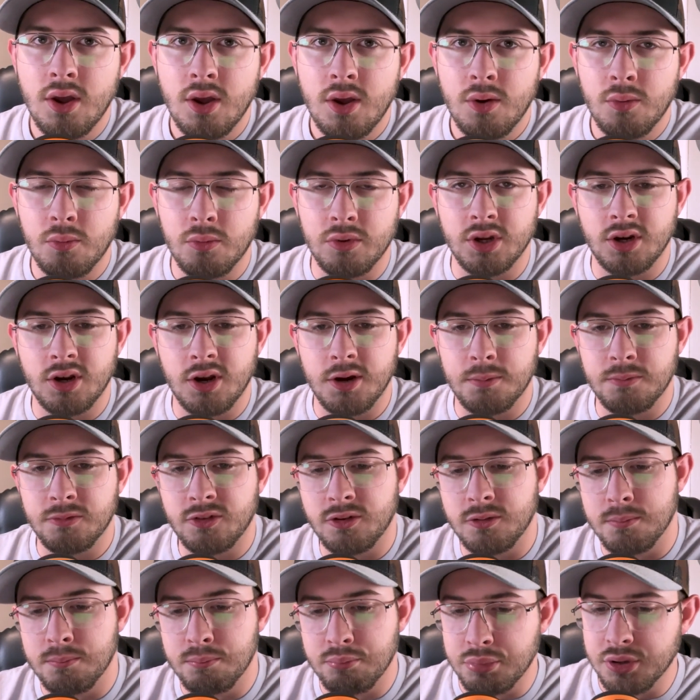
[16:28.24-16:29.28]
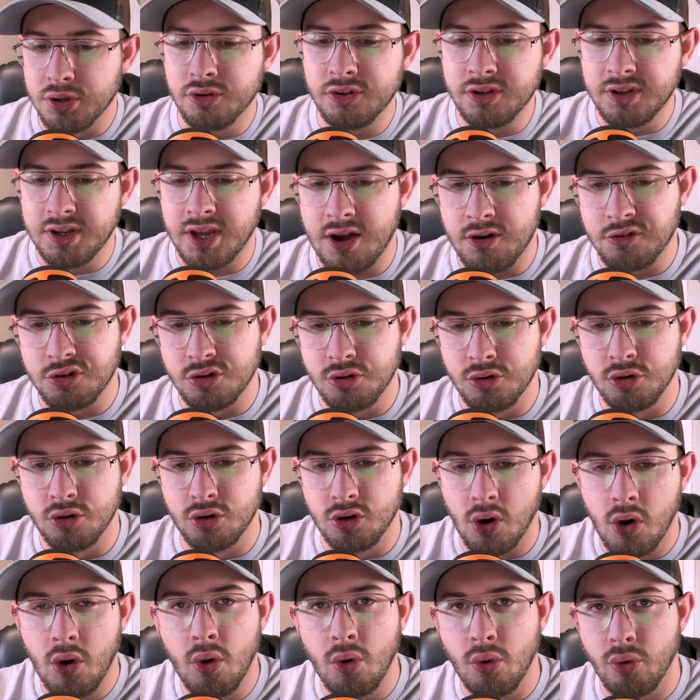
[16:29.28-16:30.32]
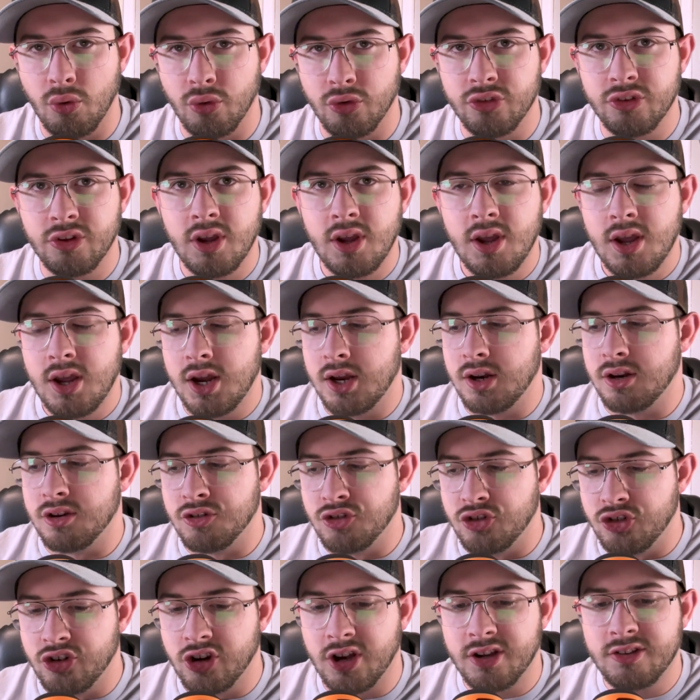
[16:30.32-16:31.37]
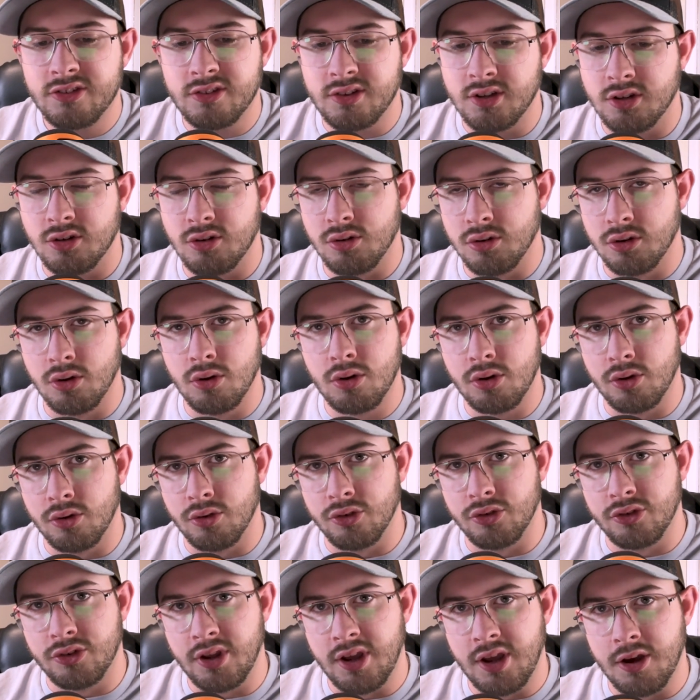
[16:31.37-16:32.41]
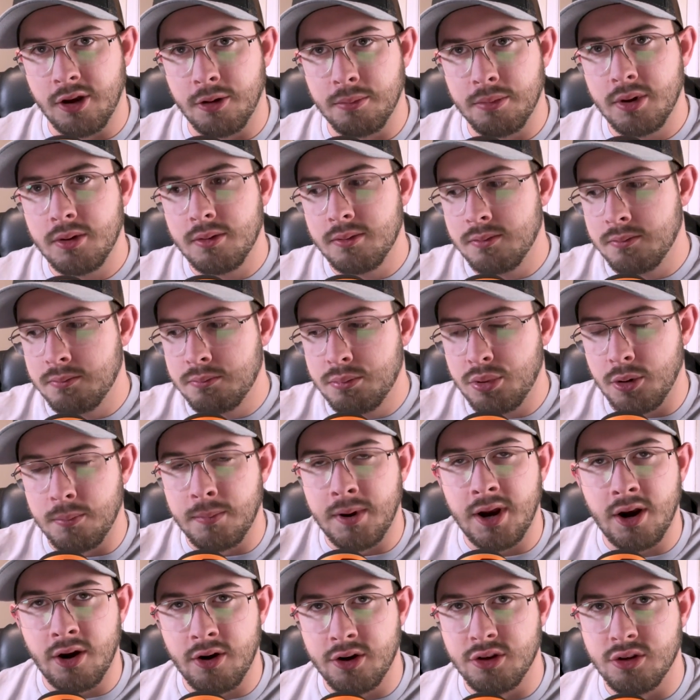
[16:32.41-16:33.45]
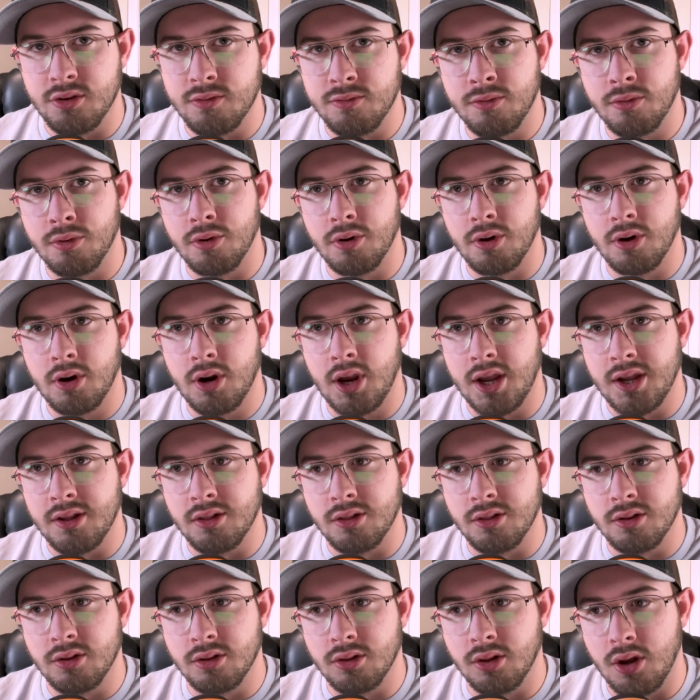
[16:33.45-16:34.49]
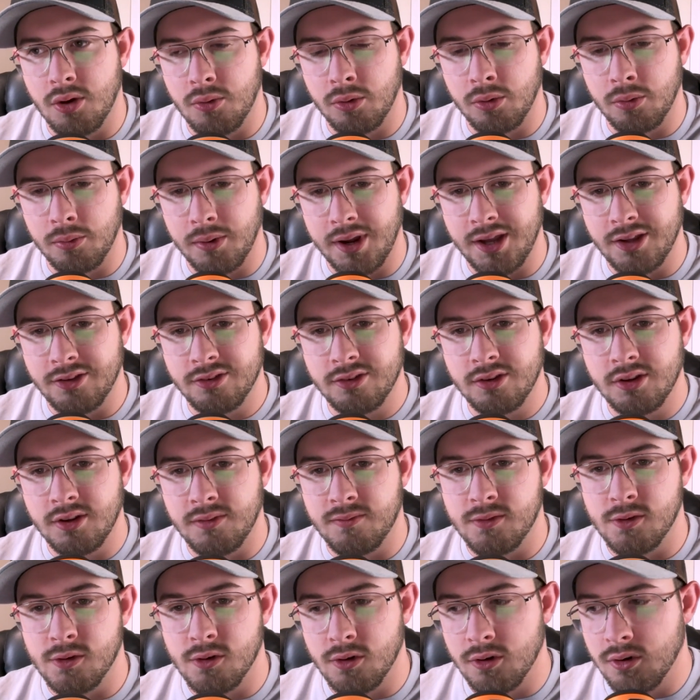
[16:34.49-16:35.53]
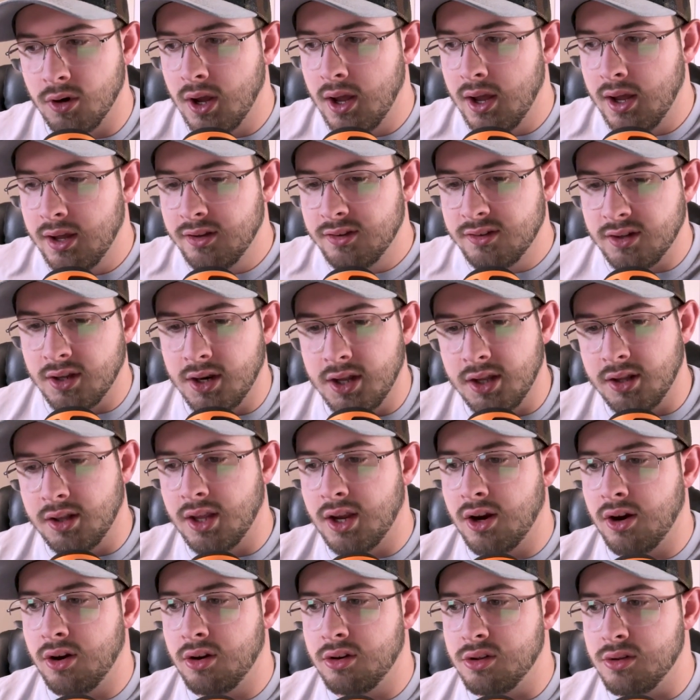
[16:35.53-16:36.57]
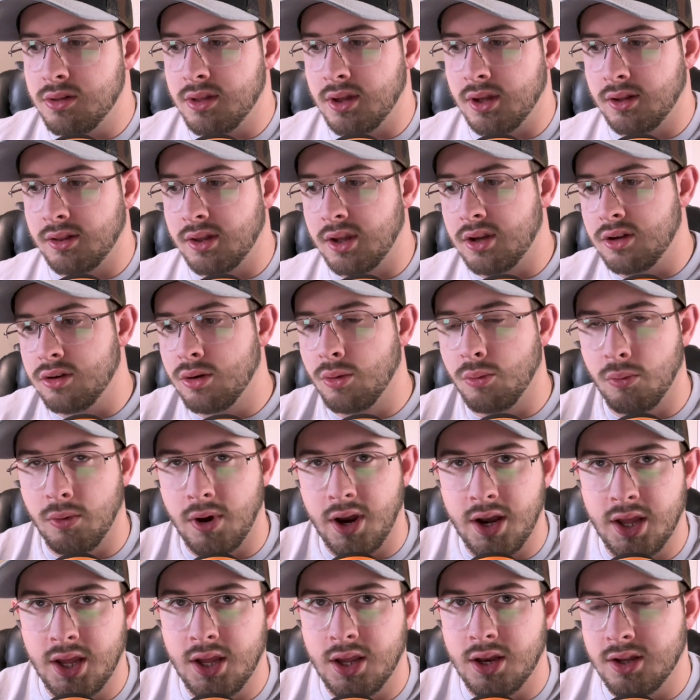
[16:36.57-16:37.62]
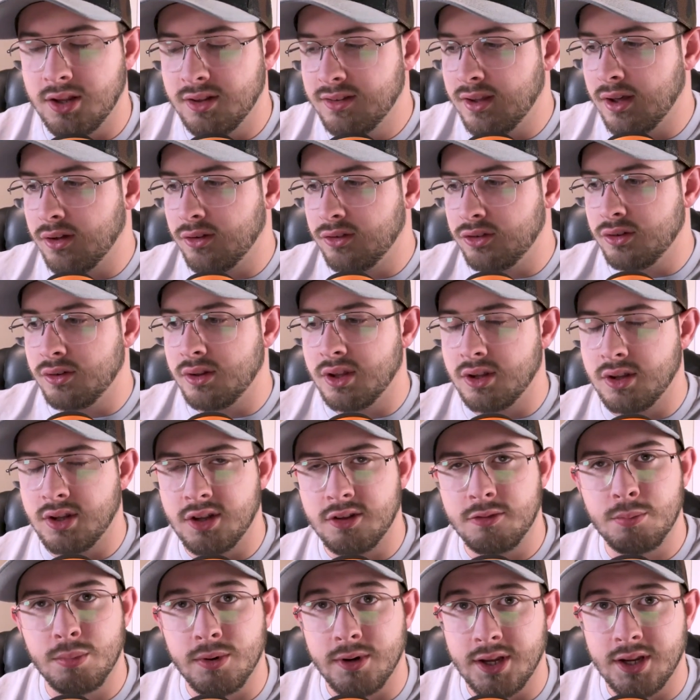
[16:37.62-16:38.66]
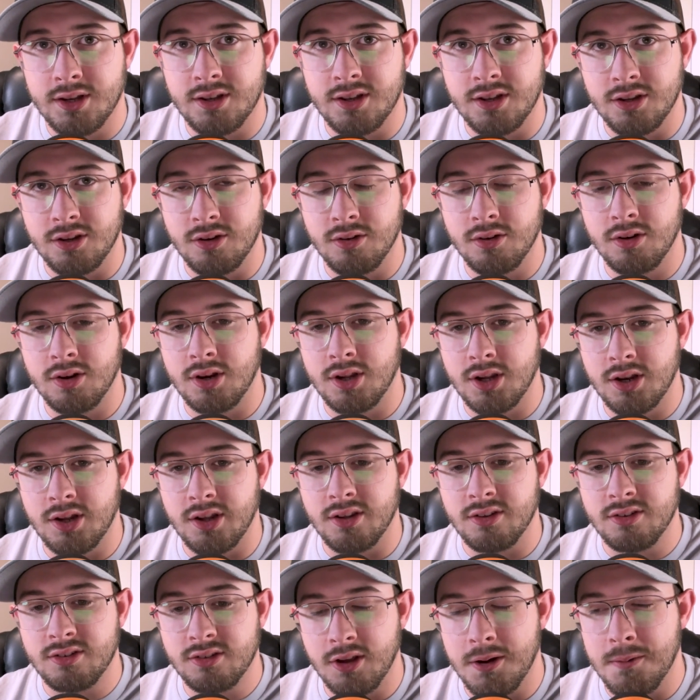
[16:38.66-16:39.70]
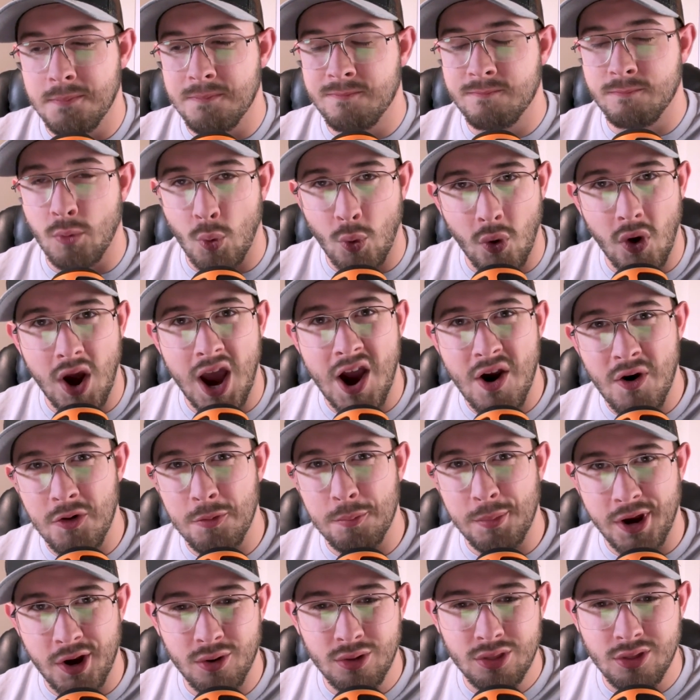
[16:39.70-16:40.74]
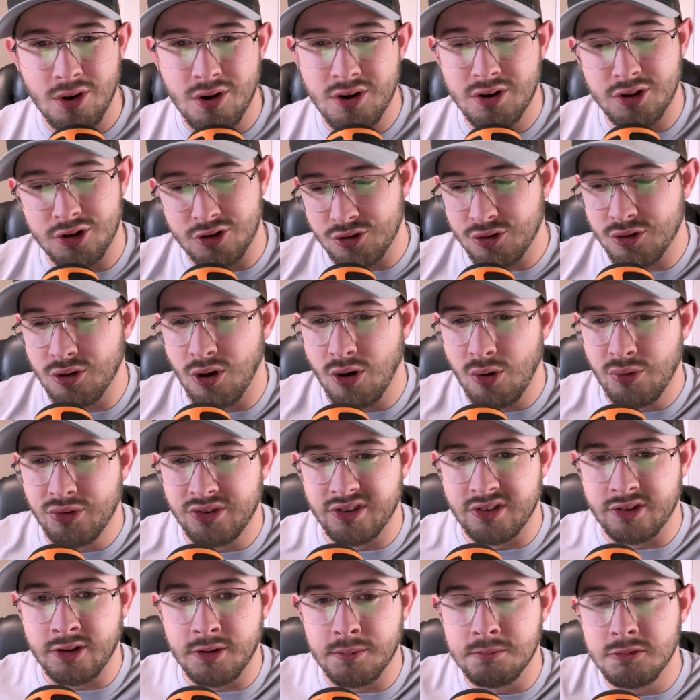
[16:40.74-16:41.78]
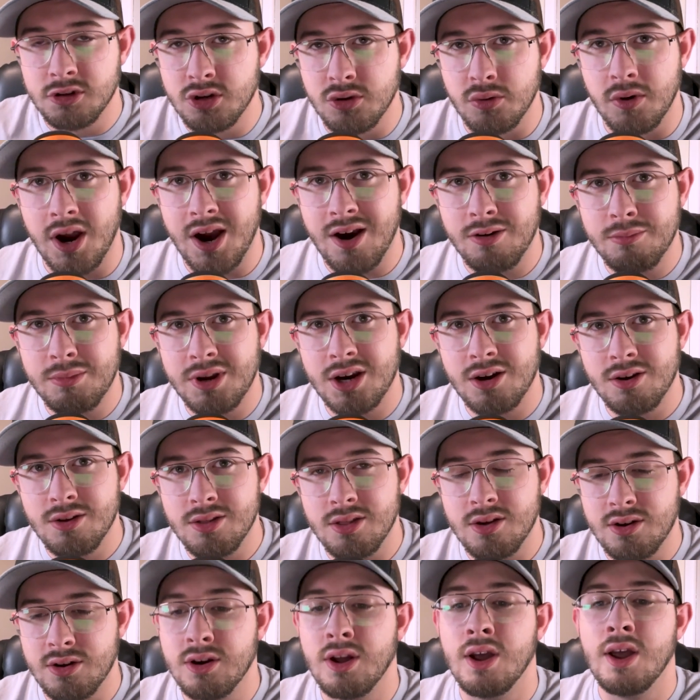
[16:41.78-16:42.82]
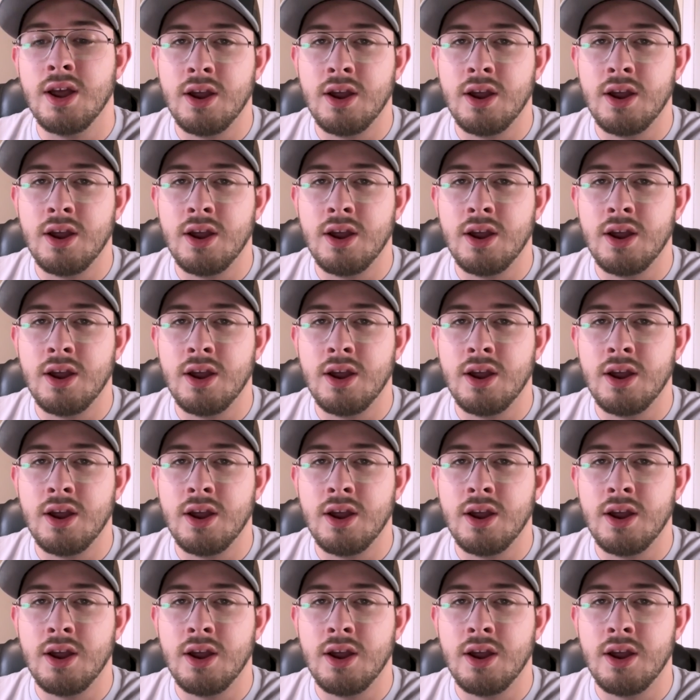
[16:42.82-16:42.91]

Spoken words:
when it comes to building out your goals and adjusting your goals to help prepare you for a lower race. If you're sitting there and you think that you're ready and it tells you that it's predicting you're going to hit a sub 4-hour marathon and your goal is a sub 2-hour marathon,